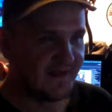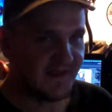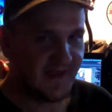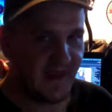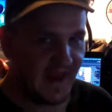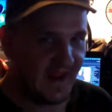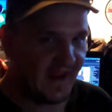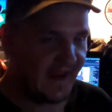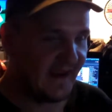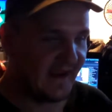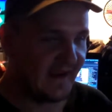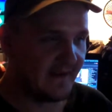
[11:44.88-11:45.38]

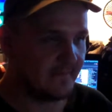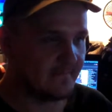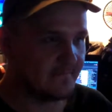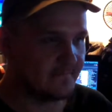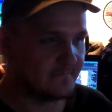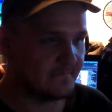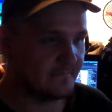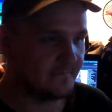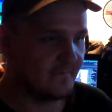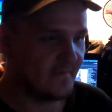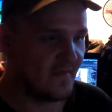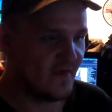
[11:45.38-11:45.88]

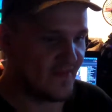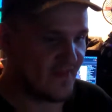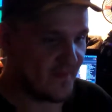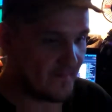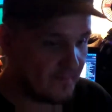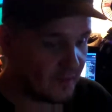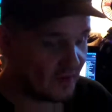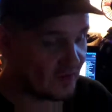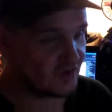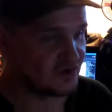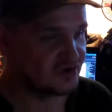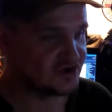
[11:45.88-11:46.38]
game, the
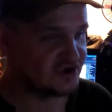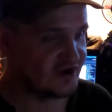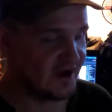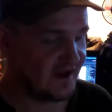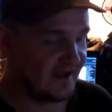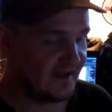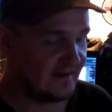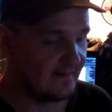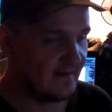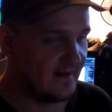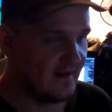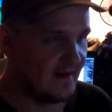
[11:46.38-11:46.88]

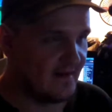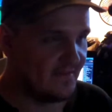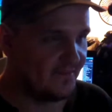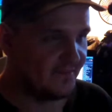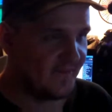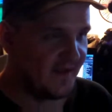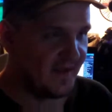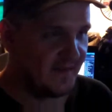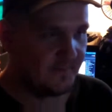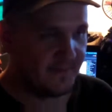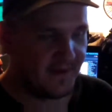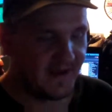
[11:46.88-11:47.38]
bullshit,
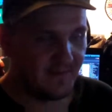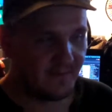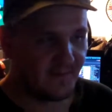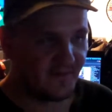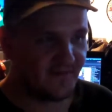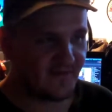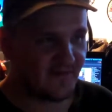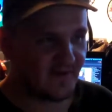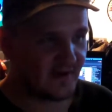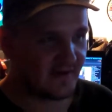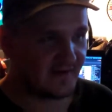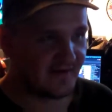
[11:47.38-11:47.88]
and people
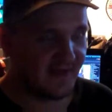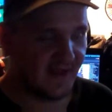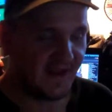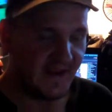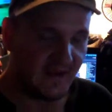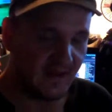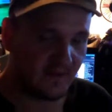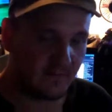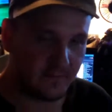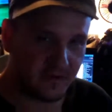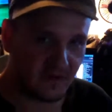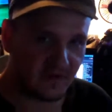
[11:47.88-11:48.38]
start
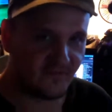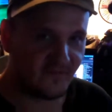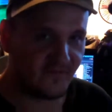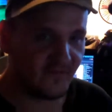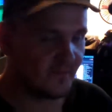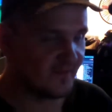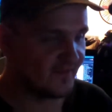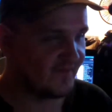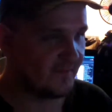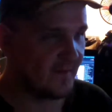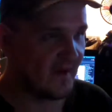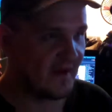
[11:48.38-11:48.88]
taking
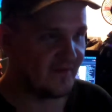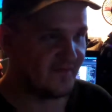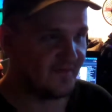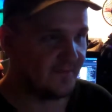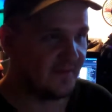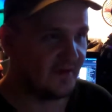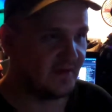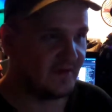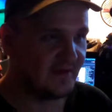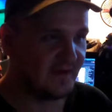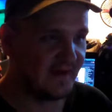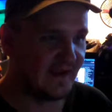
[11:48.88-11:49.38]
personal
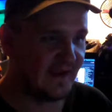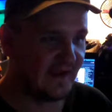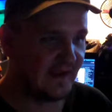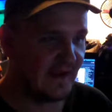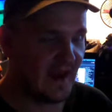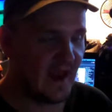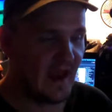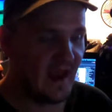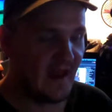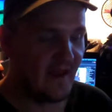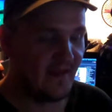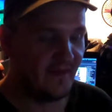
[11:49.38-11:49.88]
responsibility
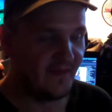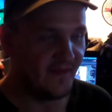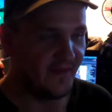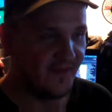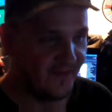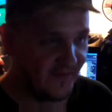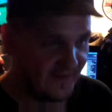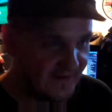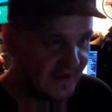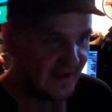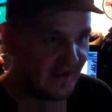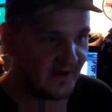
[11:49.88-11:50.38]
and
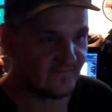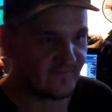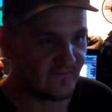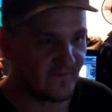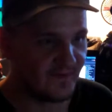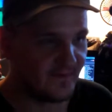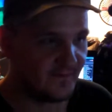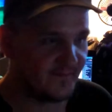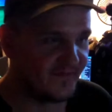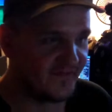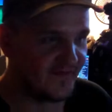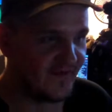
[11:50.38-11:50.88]
thinking for
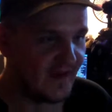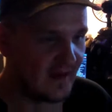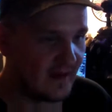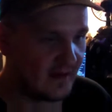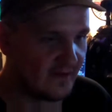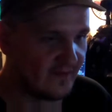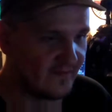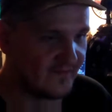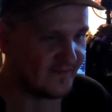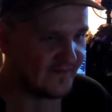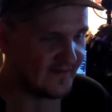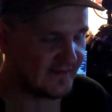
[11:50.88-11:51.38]

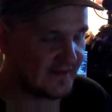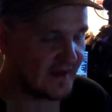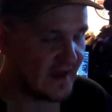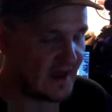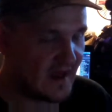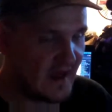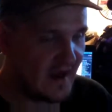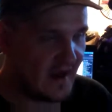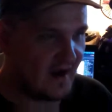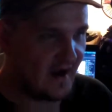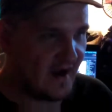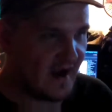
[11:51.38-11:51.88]
themselves
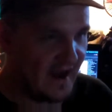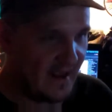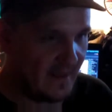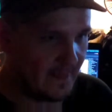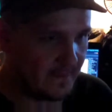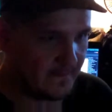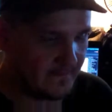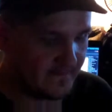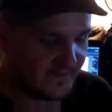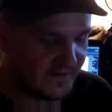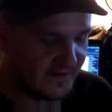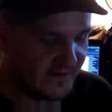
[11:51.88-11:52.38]

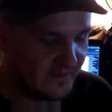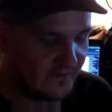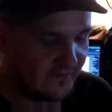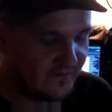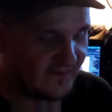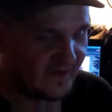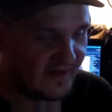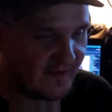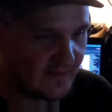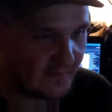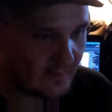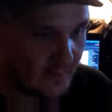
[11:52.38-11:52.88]
and
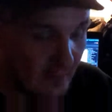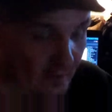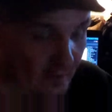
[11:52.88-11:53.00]
using their